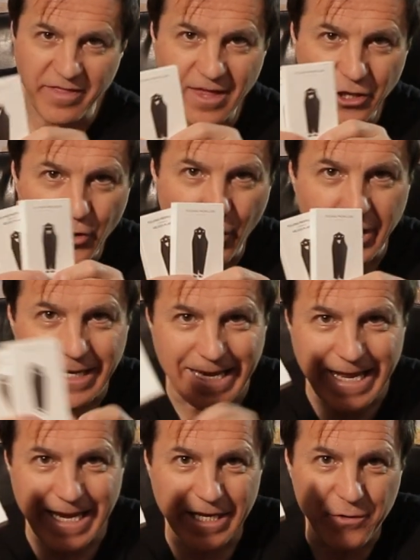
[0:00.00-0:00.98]
thing you're going to
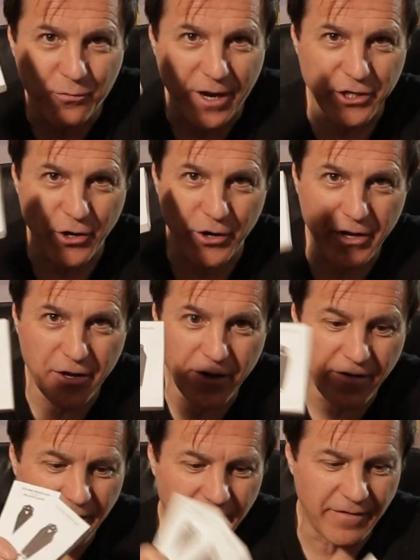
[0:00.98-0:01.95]
need when you're going
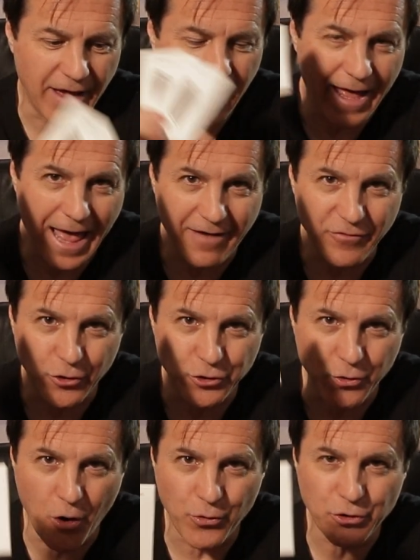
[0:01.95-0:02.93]
to have your
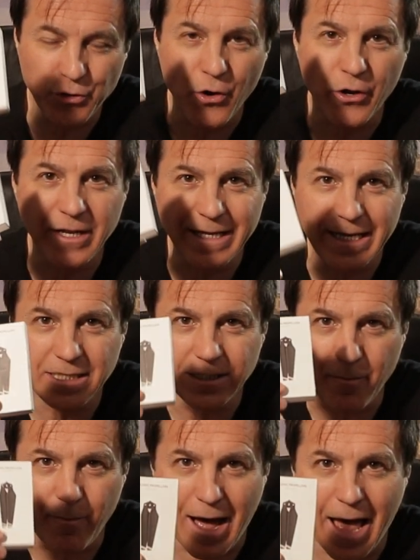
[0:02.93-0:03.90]
drone, you're going to need
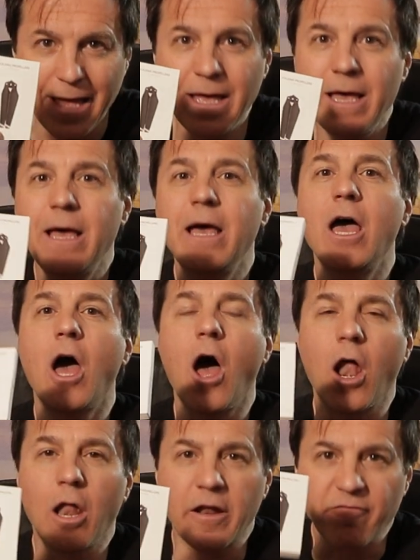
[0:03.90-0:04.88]
to buy
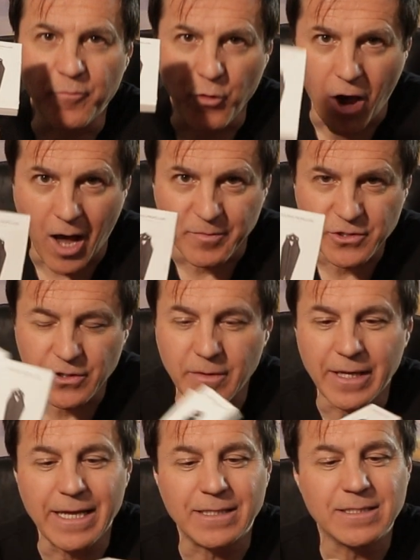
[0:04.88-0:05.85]
a lot of props.
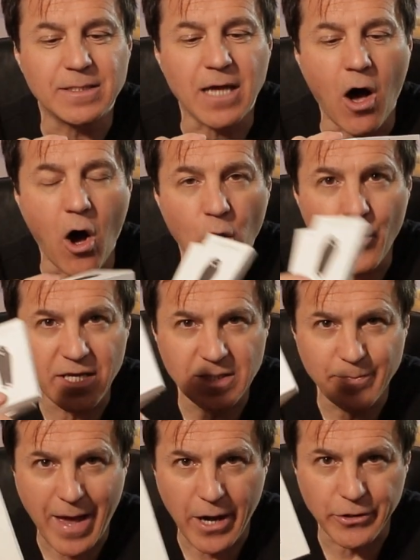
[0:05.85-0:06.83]
It's always
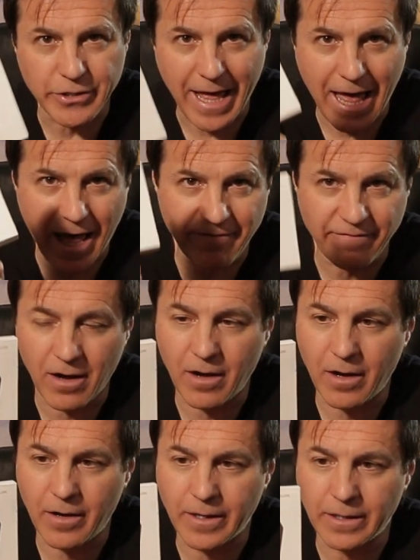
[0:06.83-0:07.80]
better to
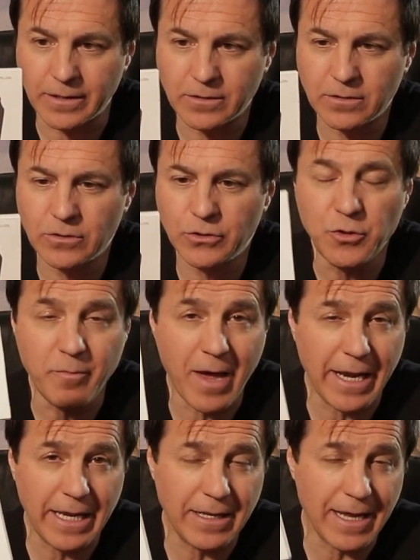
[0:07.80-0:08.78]
have too
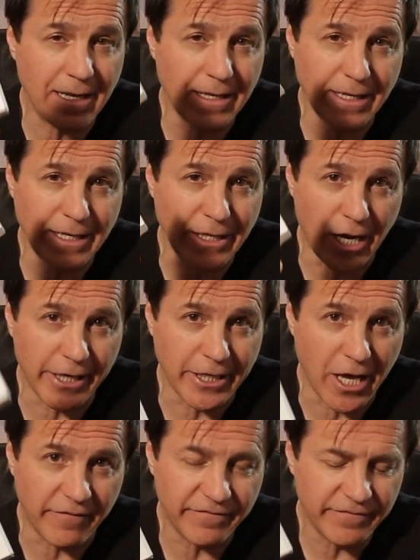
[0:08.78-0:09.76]
many than not
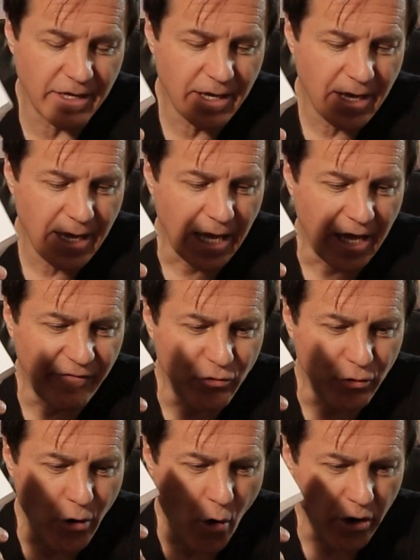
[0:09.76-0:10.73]
enough. If
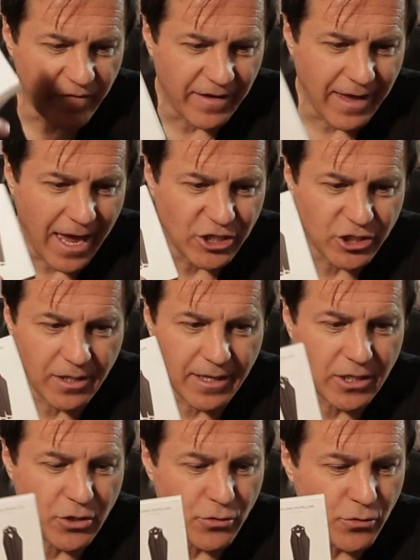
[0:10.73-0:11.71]
you go on a vacation
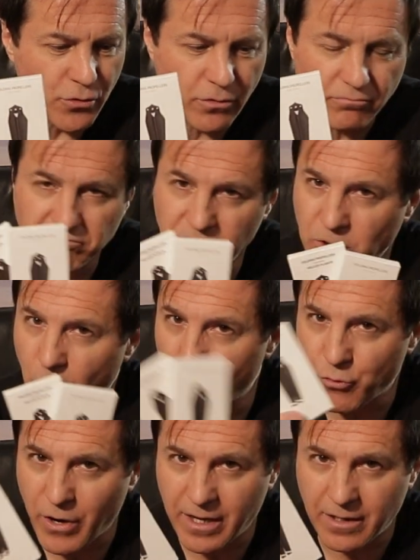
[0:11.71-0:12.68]
and you don't
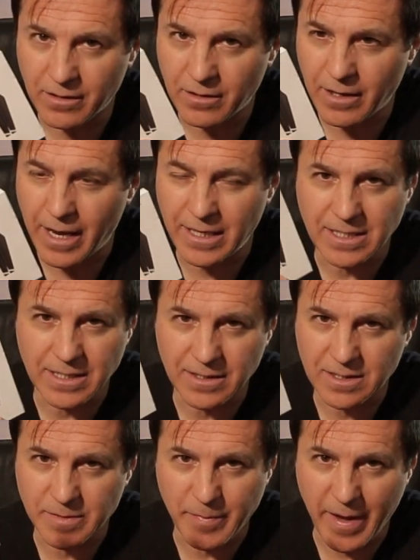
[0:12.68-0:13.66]
bring any
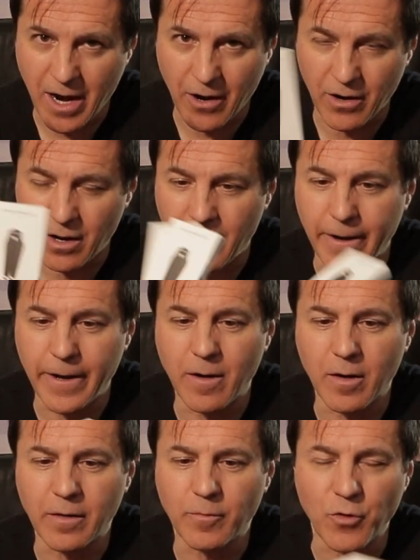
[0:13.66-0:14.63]
spare
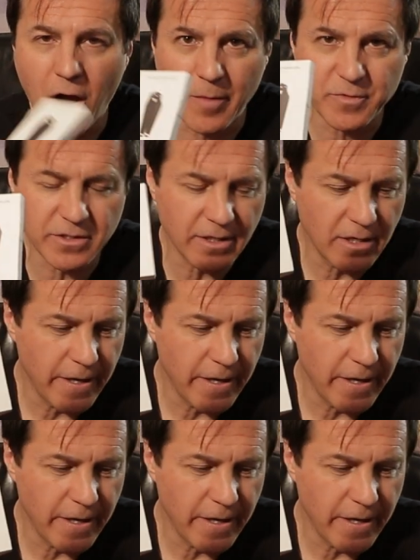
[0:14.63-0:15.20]
props,